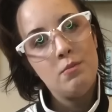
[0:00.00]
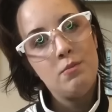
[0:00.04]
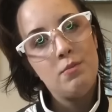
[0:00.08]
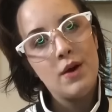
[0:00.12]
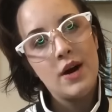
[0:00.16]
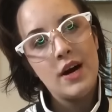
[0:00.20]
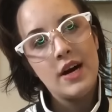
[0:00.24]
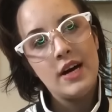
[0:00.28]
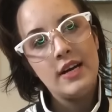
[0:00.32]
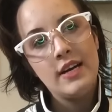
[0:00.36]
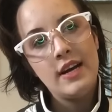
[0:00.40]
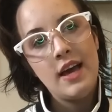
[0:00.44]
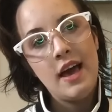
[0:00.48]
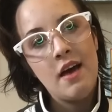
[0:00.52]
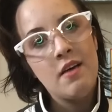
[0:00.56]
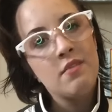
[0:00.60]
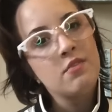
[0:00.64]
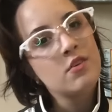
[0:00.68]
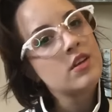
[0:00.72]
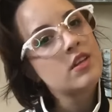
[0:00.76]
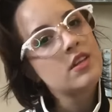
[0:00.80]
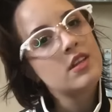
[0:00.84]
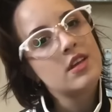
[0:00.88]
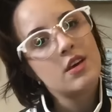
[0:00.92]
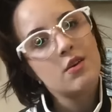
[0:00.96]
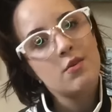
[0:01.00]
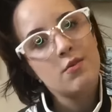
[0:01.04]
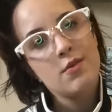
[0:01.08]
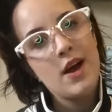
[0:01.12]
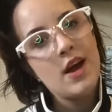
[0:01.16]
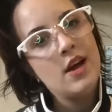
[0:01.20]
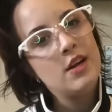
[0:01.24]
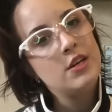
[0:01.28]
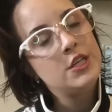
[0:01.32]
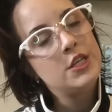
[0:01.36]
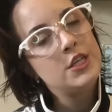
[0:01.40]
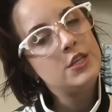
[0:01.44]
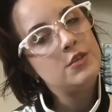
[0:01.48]
but everything
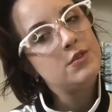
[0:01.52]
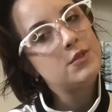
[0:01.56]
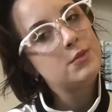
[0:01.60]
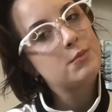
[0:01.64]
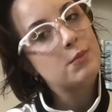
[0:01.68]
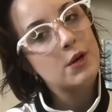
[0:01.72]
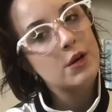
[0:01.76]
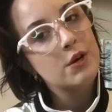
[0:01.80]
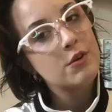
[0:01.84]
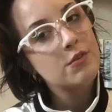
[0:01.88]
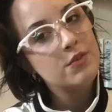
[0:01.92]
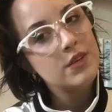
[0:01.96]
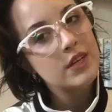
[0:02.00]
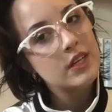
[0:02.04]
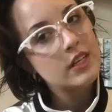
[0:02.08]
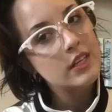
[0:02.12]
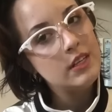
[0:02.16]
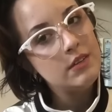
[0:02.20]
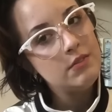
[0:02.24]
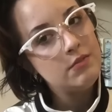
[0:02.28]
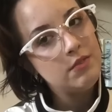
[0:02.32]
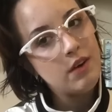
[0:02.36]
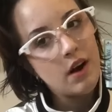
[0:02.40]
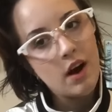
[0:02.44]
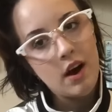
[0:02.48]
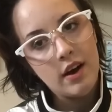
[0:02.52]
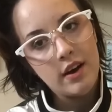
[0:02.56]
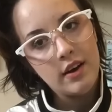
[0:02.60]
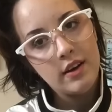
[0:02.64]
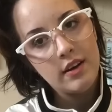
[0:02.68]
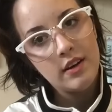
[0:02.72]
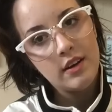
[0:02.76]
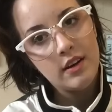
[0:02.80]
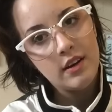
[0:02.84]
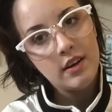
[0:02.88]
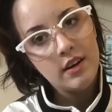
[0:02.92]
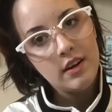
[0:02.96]
around you is perfectly fine.